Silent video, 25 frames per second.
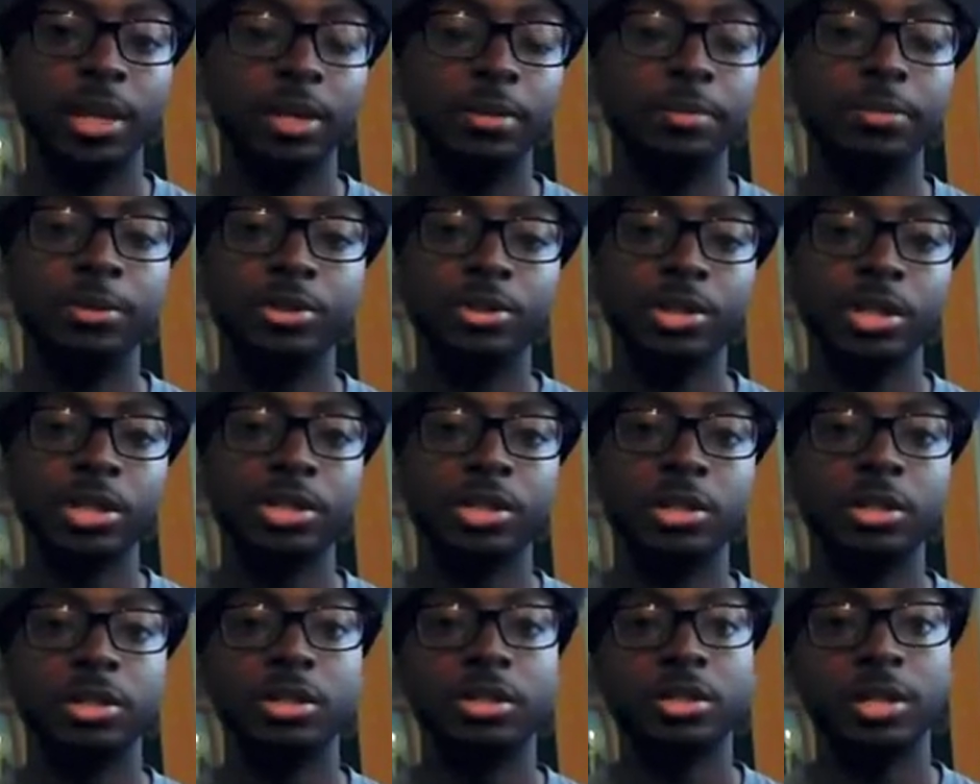Get
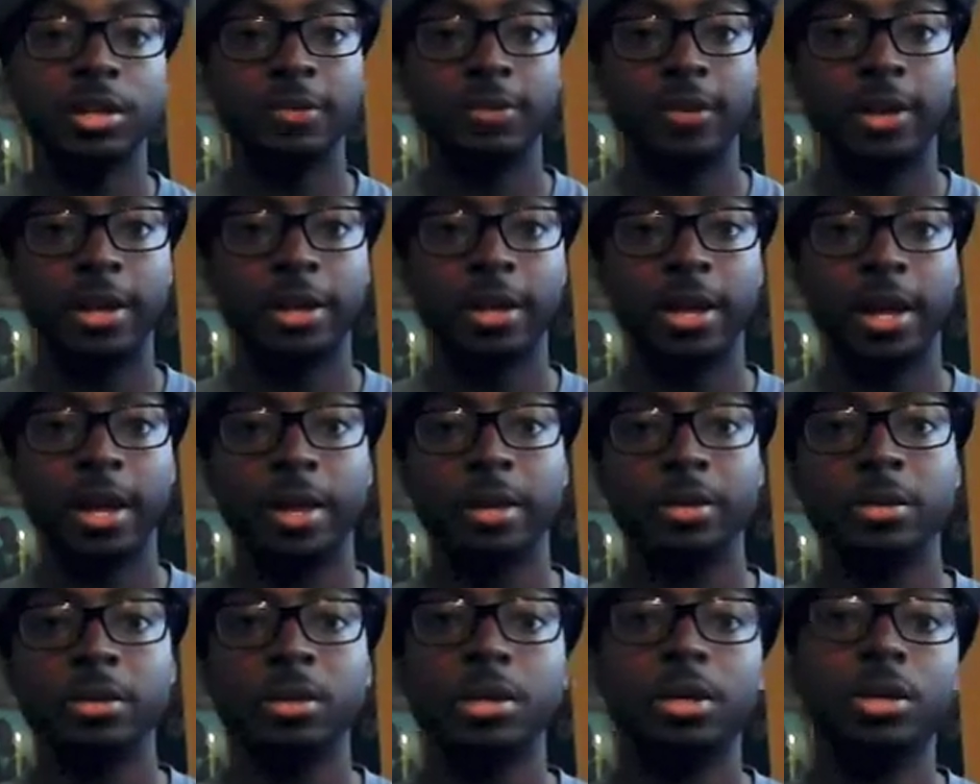musicians, stuff like
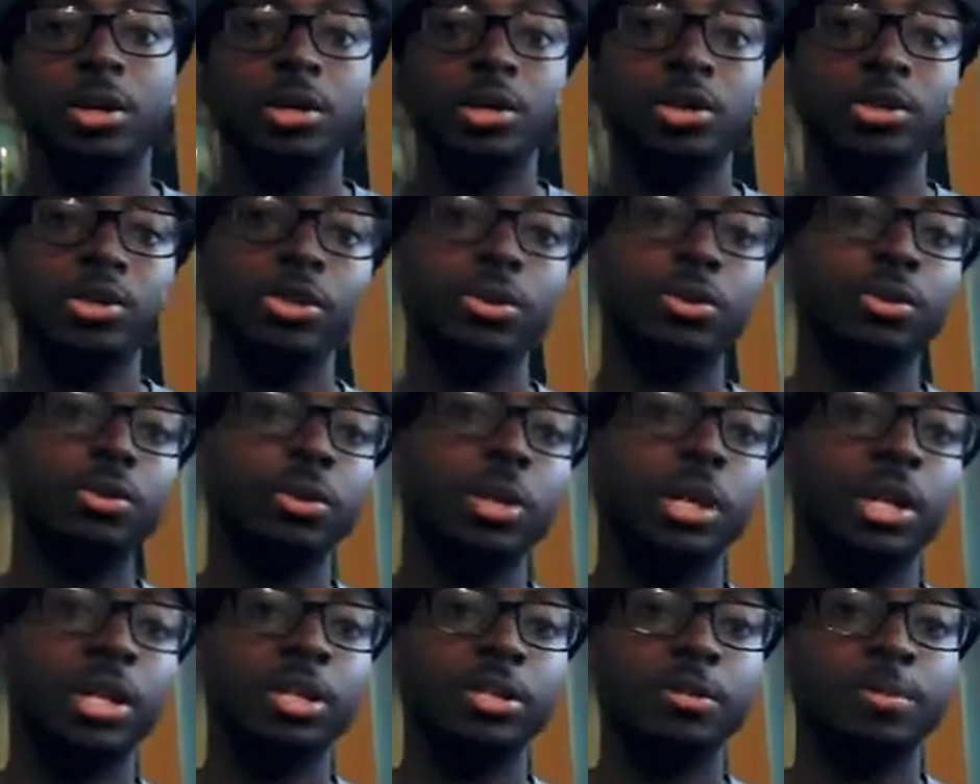that.
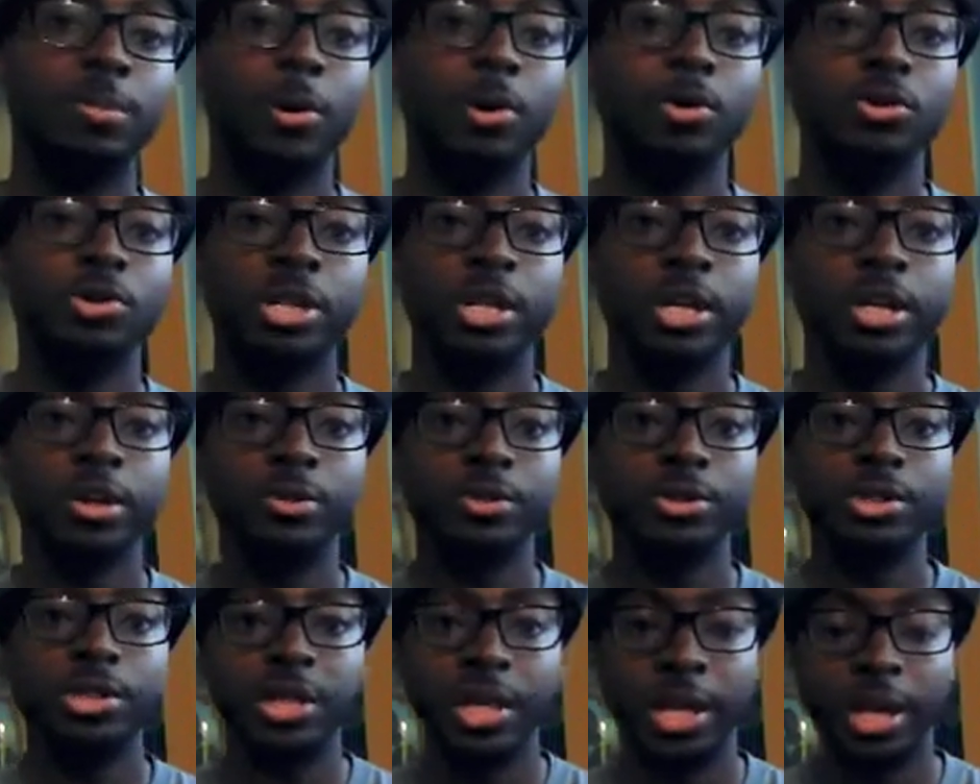2, get exposure, get
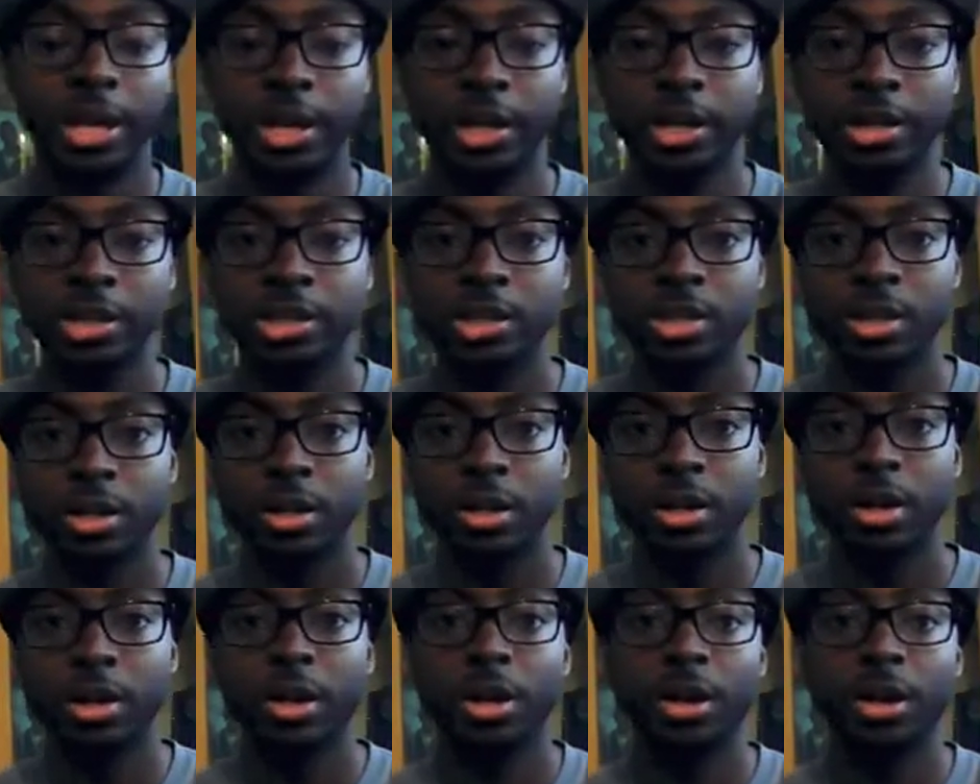on stage.